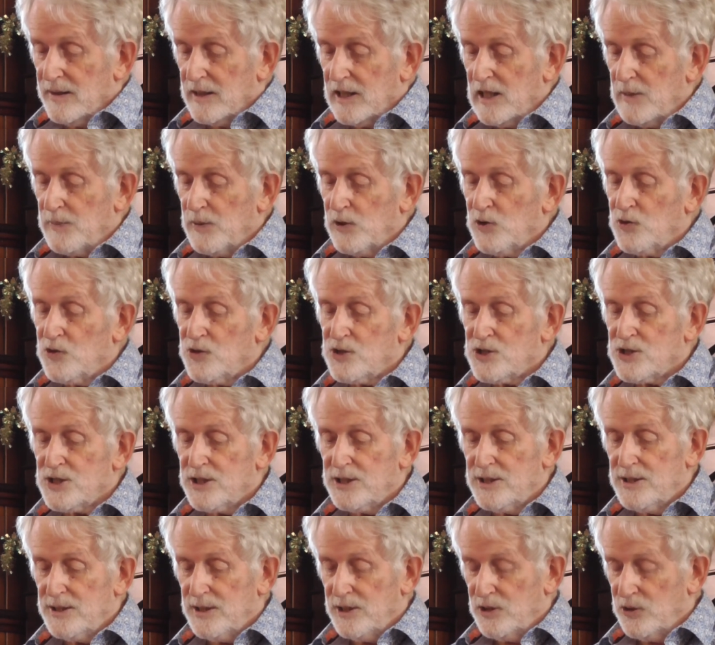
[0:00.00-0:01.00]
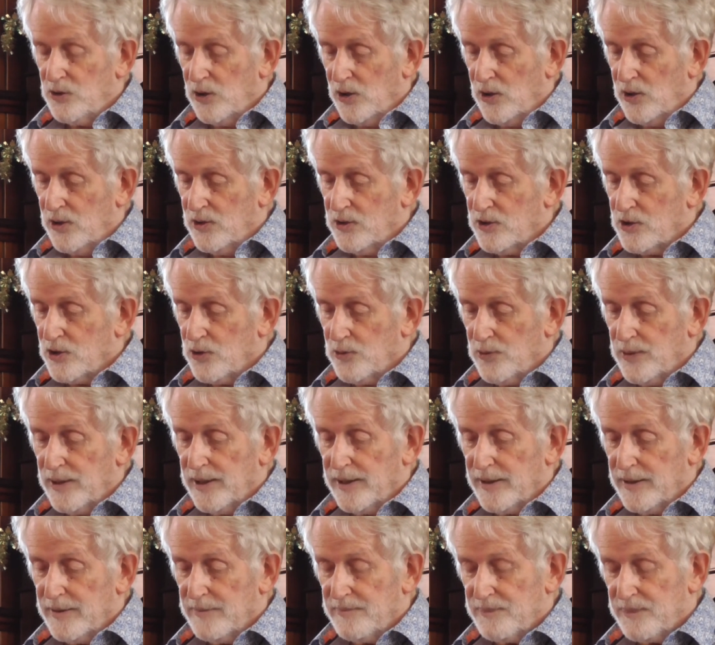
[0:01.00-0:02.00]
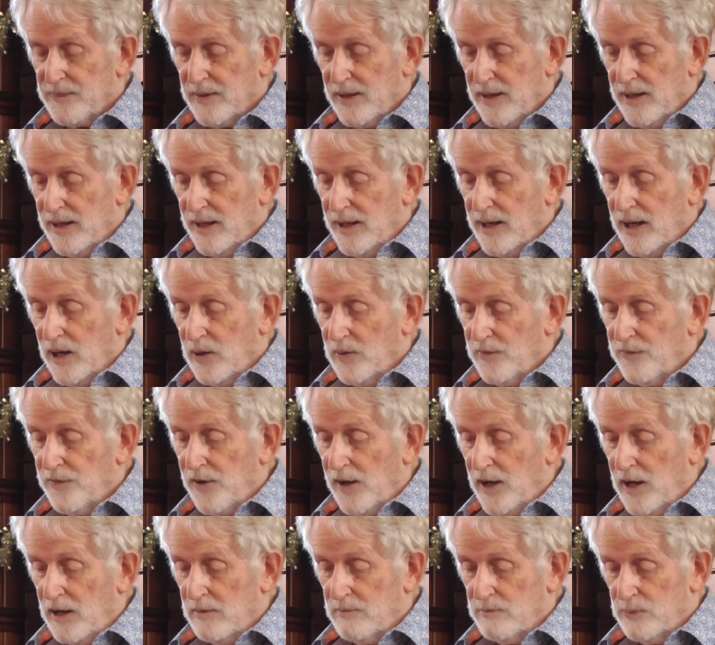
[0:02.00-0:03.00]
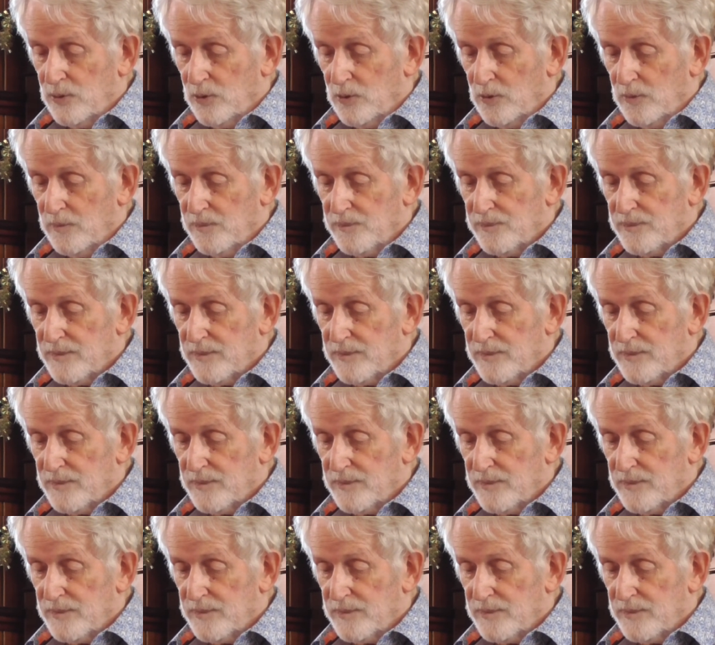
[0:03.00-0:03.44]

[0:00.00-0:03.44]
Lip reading: Keep interested in your own career, however humble.